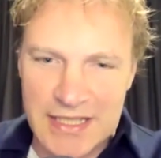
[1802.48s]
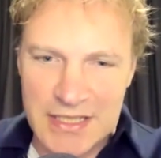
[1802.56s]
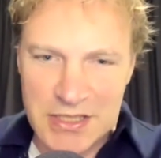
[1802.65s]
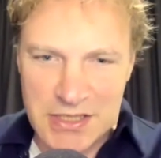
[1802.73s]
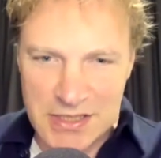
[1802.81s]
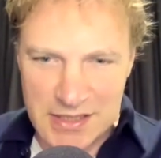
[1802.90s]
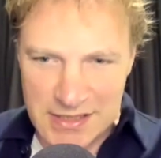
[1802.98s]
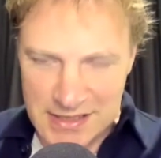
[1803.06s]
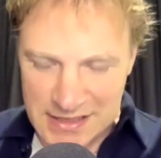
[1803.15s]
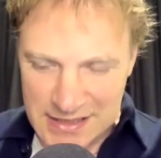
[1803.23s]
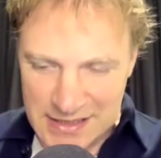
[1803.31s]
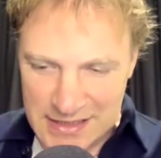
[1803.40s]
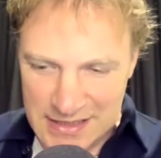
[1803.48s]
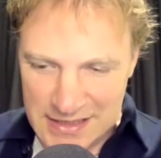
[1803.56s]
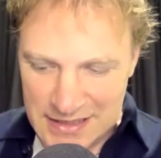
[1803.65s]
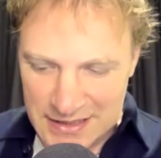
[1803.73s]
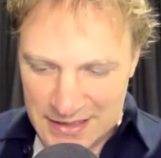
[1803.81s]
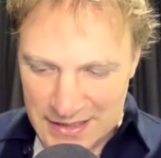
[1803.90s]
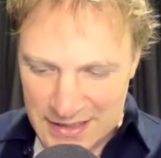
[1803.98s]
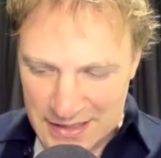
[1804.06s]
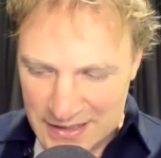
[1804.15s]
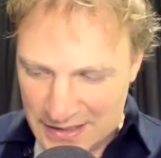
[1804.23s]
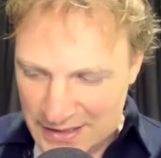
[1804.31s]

is a